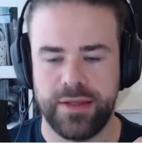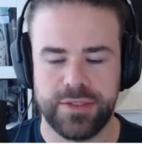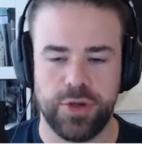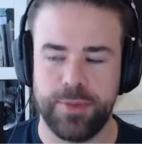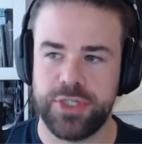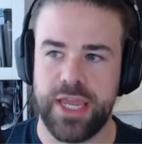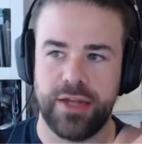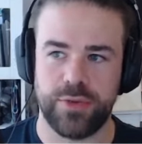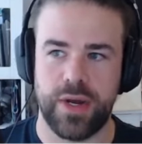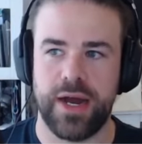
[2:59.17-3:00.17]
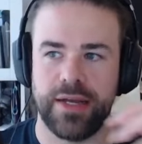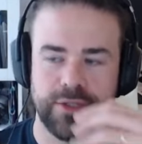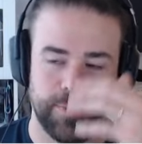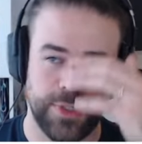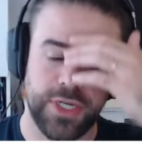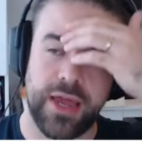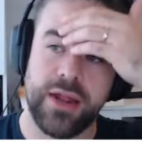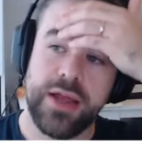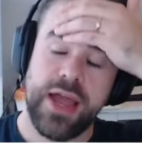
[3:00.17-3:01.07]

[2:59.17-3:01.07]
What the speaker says: stoppage count to a higher stoppage count.